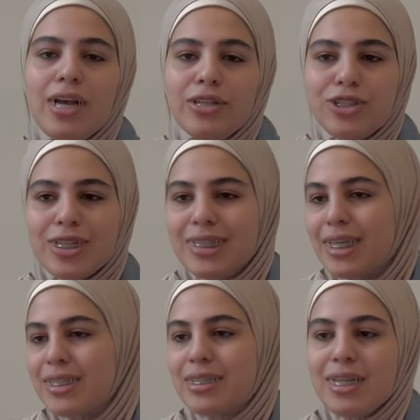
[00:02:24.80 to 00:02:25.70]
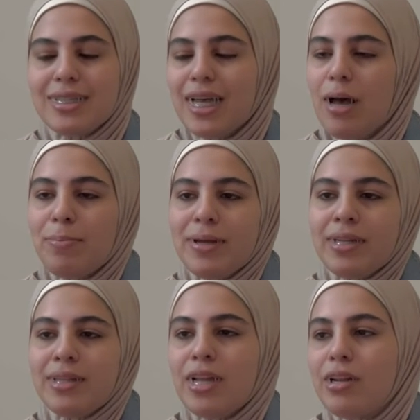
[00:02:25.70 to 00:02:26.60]
just things
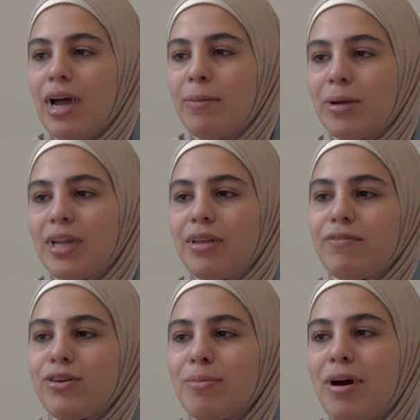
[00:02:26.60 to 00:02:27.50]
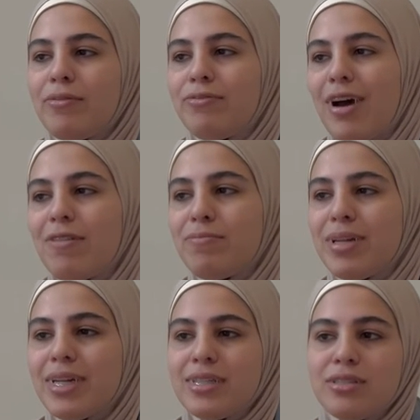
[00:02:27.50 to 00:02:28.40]
happen, then I'm gonna give you about 5
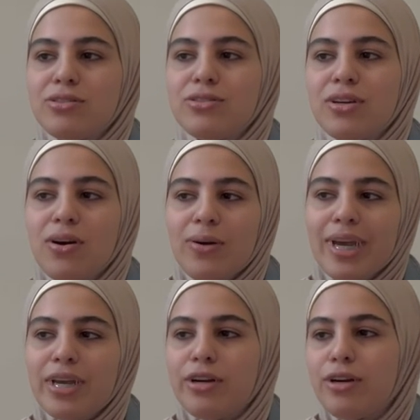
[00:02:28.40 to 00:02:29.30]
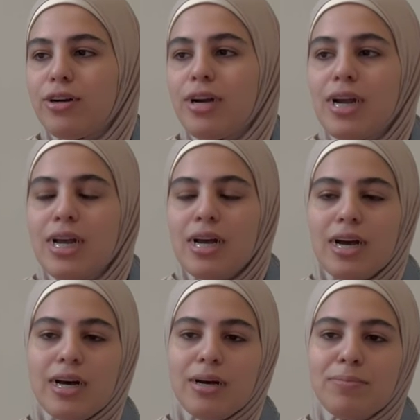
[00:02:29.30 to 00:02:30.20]
minutes to go get your
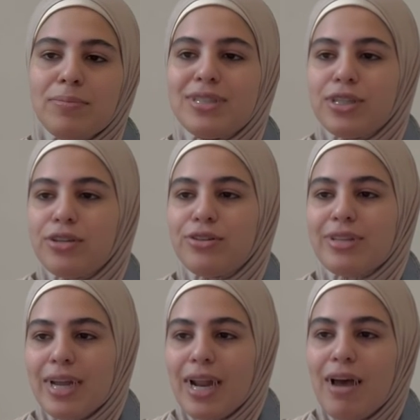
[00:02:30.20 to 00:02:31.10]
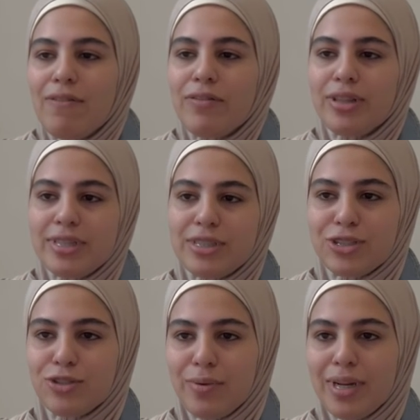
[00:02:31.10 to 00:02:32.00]
materials and have everything
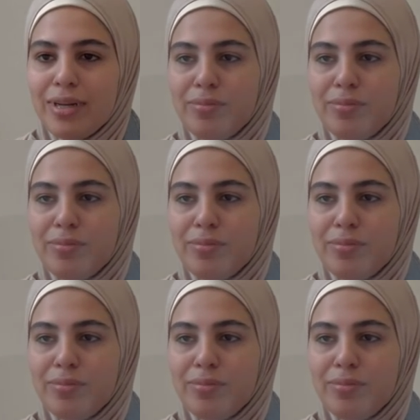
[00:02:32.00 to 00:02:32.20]
situated.